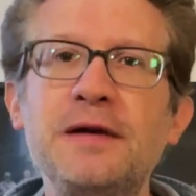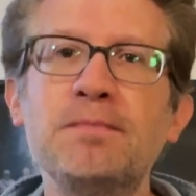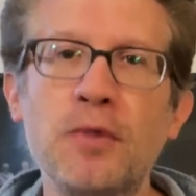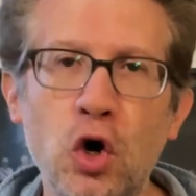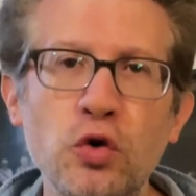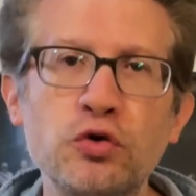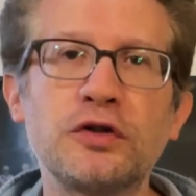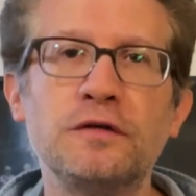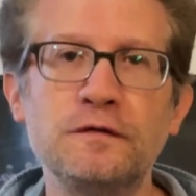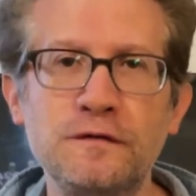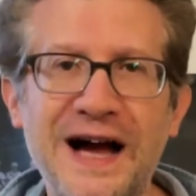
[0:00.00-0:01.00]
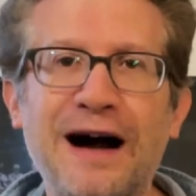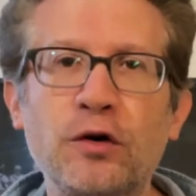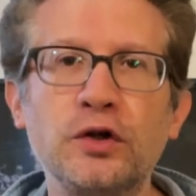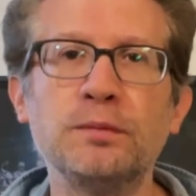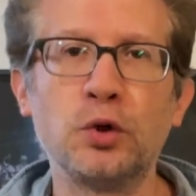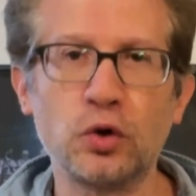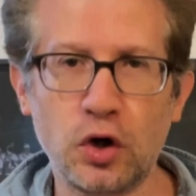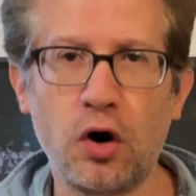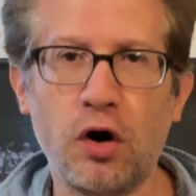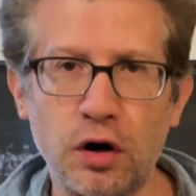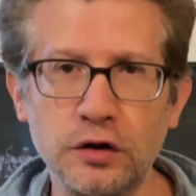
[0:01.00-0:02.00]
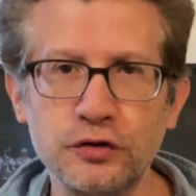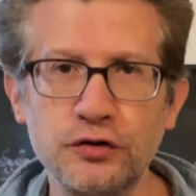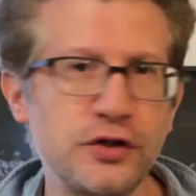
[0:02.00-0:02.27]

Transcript: most valuable cards